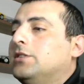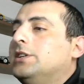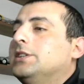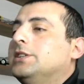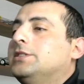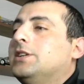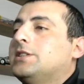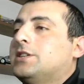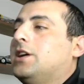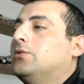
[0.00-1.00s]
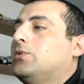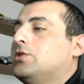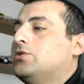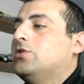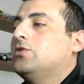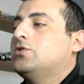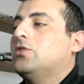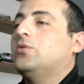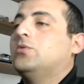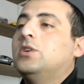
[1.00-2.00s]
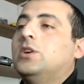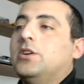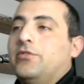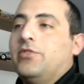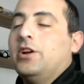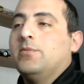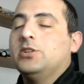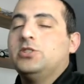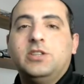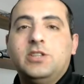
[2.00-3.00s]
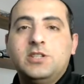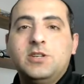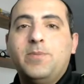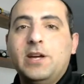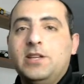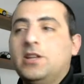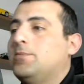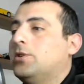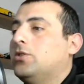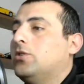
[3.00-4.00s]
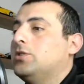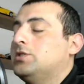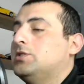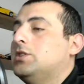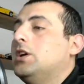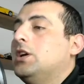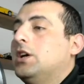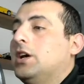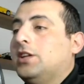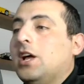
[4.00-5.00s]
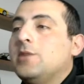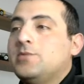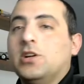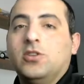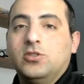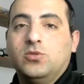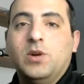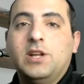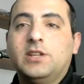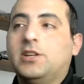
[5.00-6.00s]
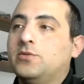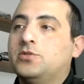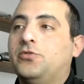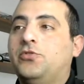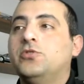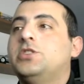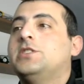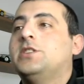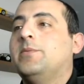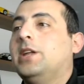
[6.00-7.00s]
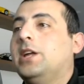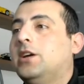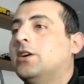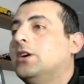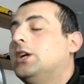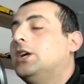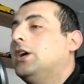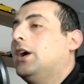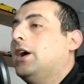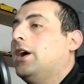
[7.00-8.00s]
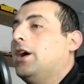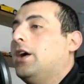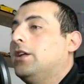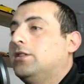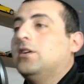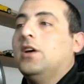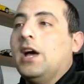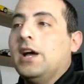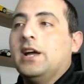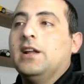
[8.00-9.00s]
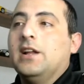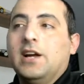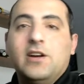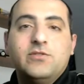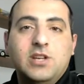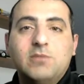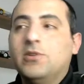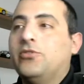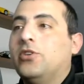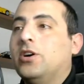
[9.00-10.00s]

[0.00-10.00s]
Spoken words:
This card was also very much anticipated because it helps a lot when it comes to fusion summoning, and again, like I've said before,